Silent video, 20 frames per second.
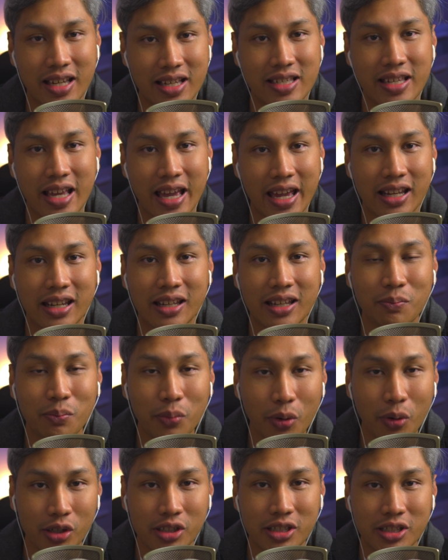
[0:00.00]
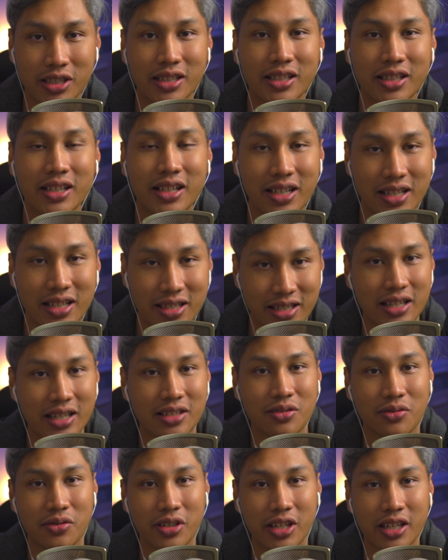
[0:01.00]
is an important
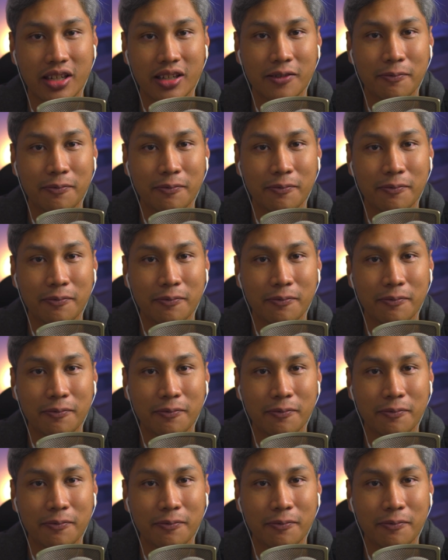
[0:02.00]
accessory.